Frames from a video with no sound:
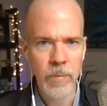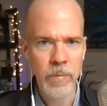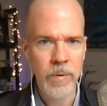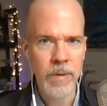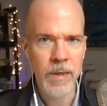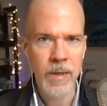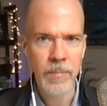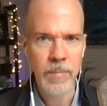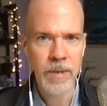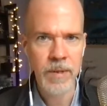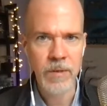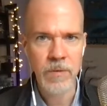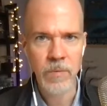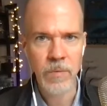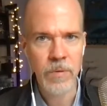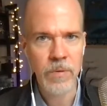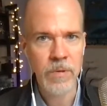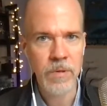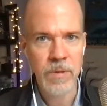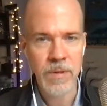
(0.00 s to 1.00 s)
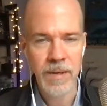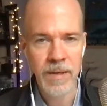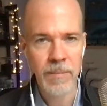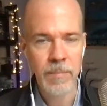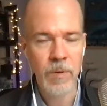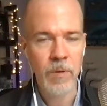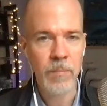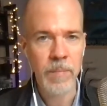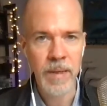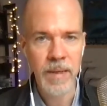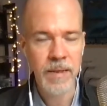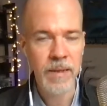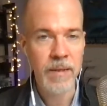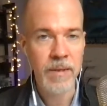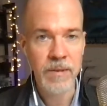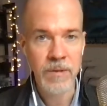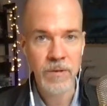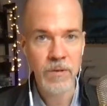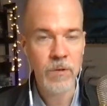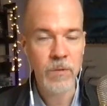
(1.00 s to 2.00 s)
were coming towards Apple making
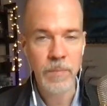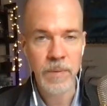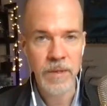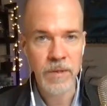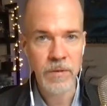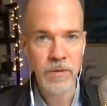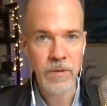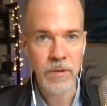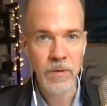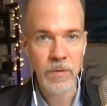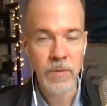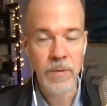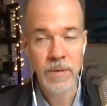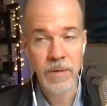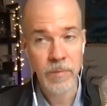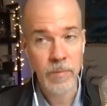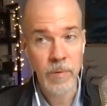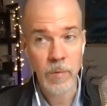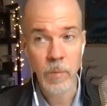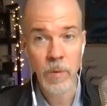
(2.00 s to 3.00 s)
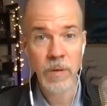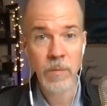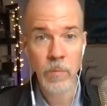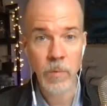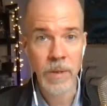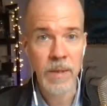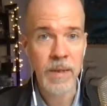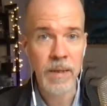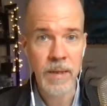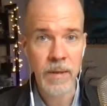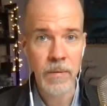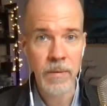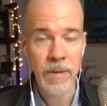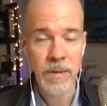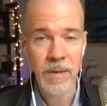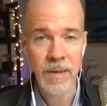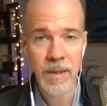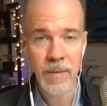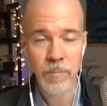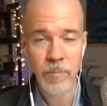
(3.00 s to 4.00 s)
a Snoopy show because it was 1 week ago
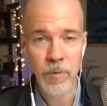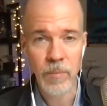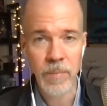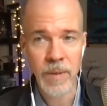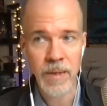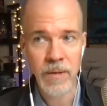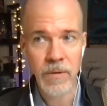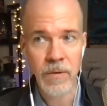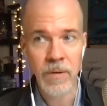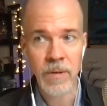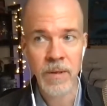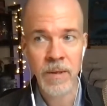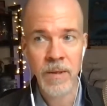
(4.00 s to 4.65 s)
that premiered.